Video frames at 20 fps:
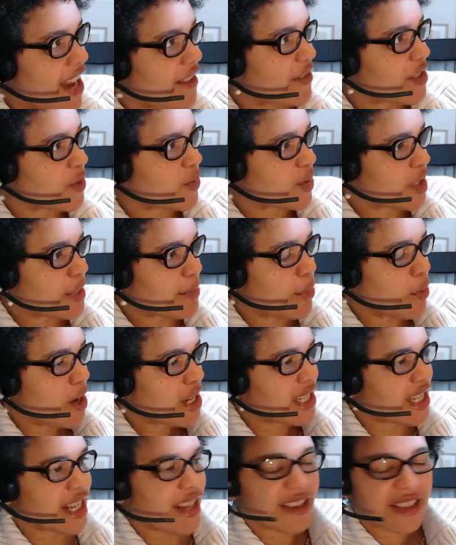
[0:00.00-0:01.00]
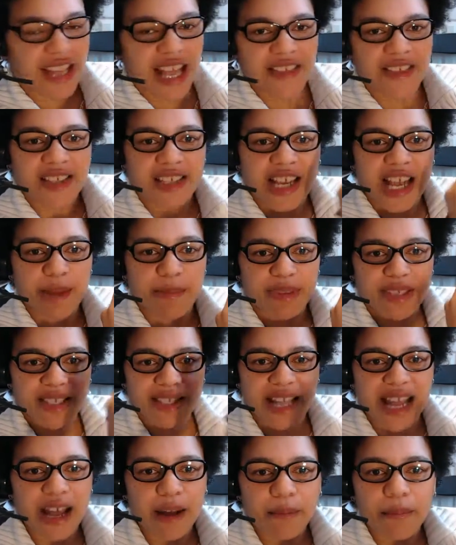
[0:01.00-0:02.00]
that, if it's really pointy at the top, it's
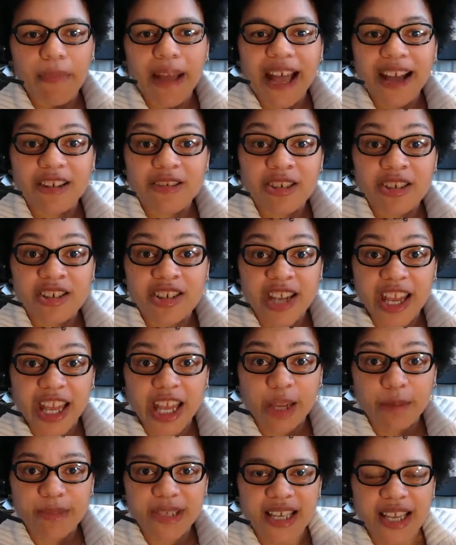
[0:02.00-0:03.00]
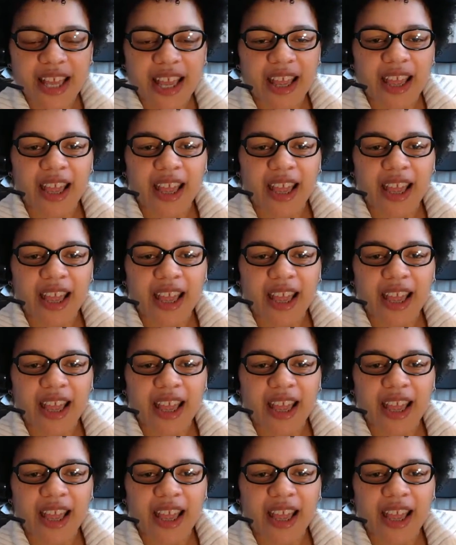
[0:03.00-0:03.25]
not mound-shaped,